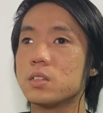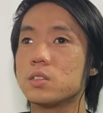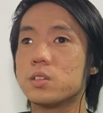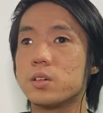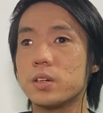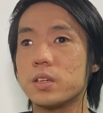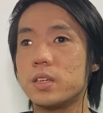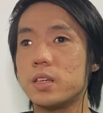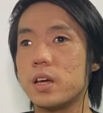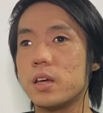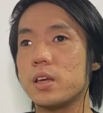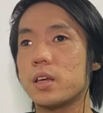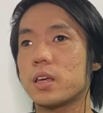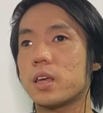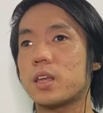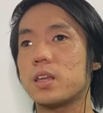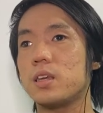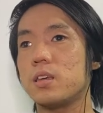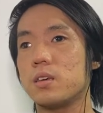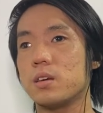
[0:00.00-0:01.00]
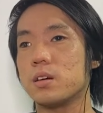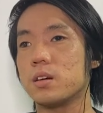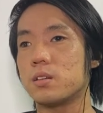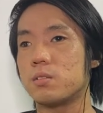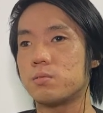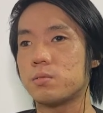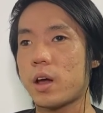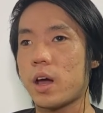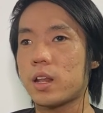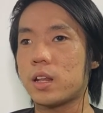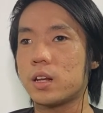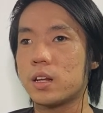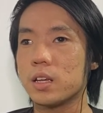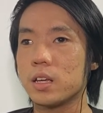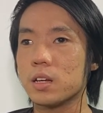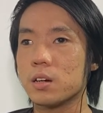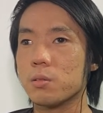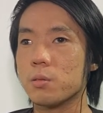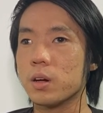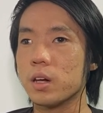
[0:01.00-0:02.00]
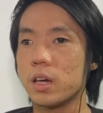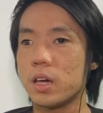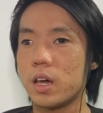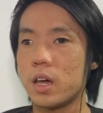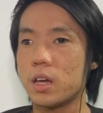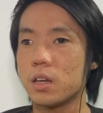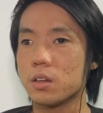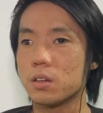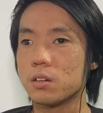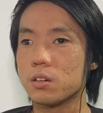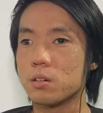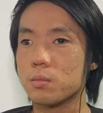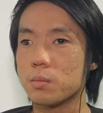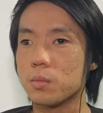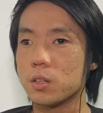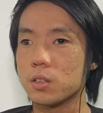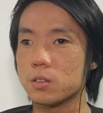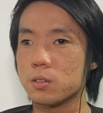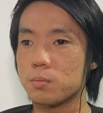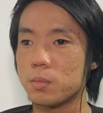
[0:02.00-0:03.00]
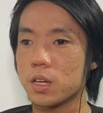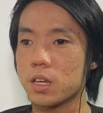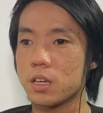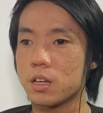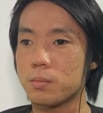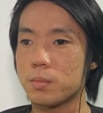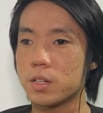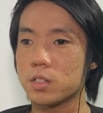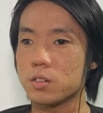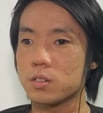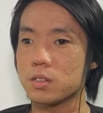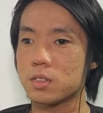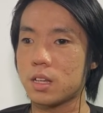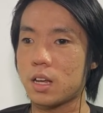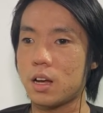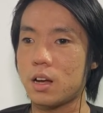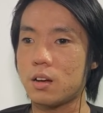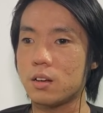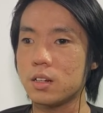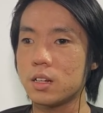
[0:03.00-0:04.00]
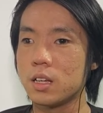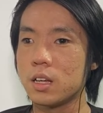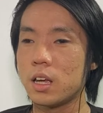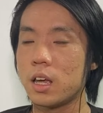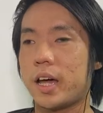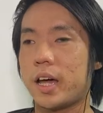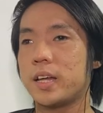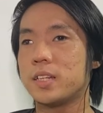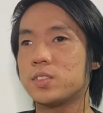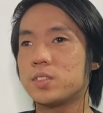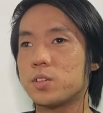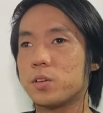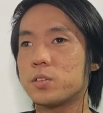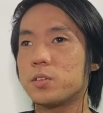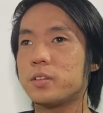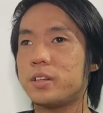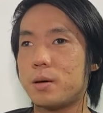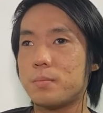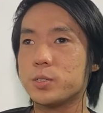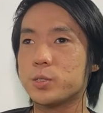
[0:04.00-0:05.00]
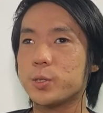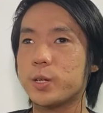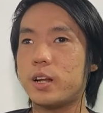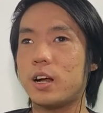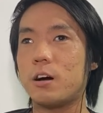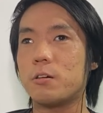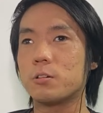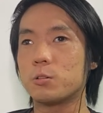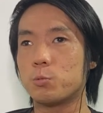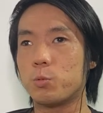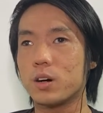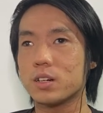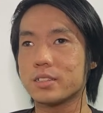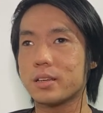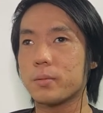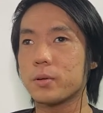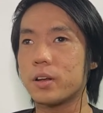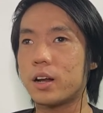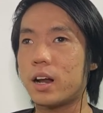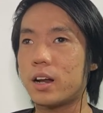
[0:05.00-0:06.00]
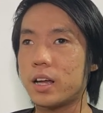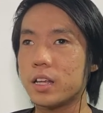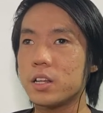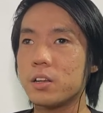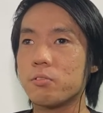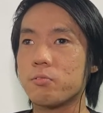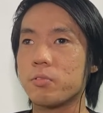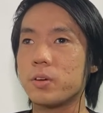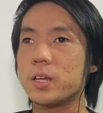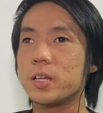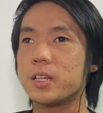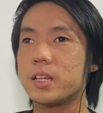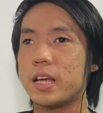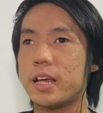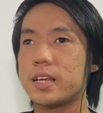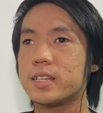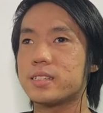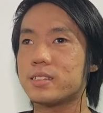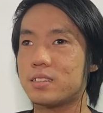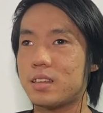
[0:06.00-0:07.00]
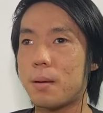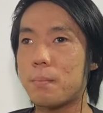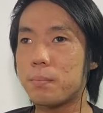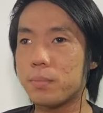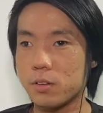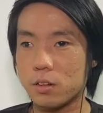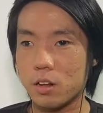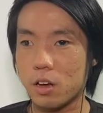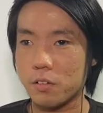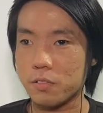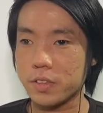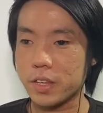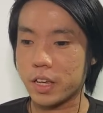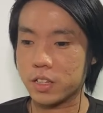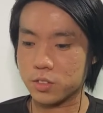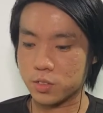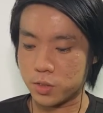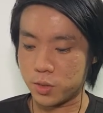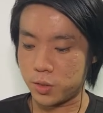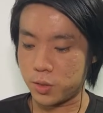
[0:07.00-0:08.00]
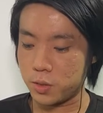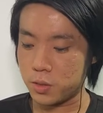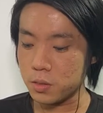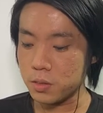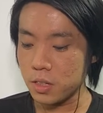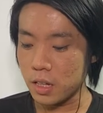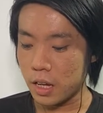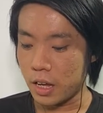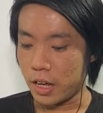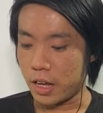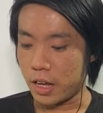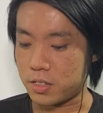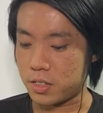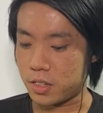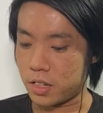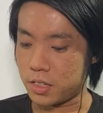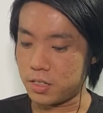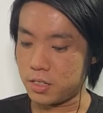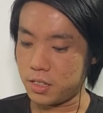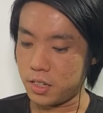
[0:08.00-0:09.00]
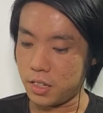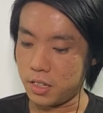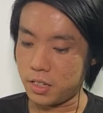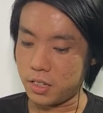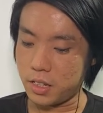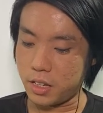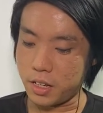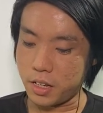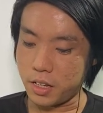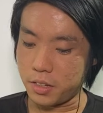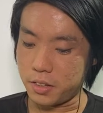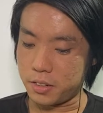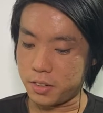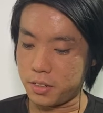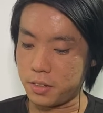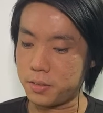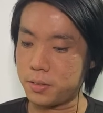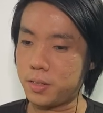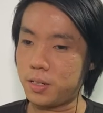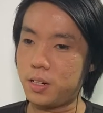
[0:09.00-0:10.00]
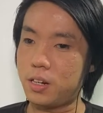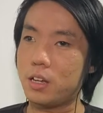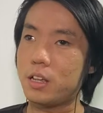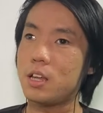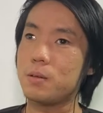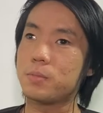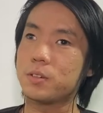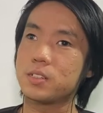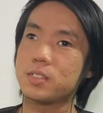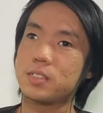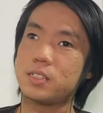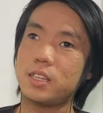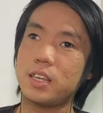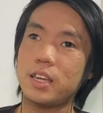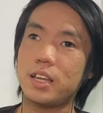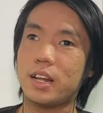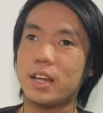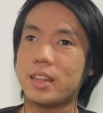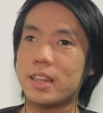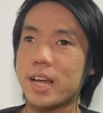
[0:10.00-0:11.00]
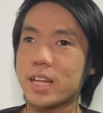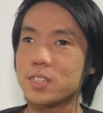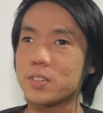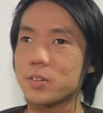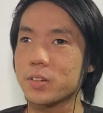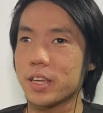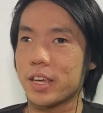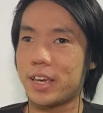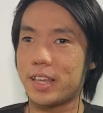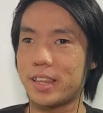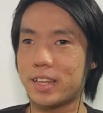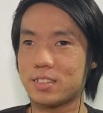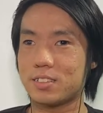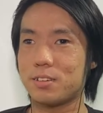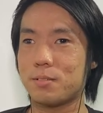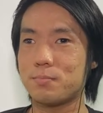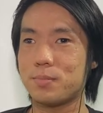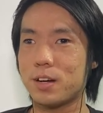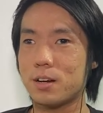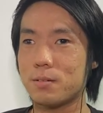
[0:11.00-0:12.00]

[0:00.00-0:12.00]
So here you can hear it rattling away, you know, making a bunch of sound. And so to demonstrate how it works, I'm gonna let it read a sample of text to you. As you can see here, you know, you're not able to see it and that's okay, that's on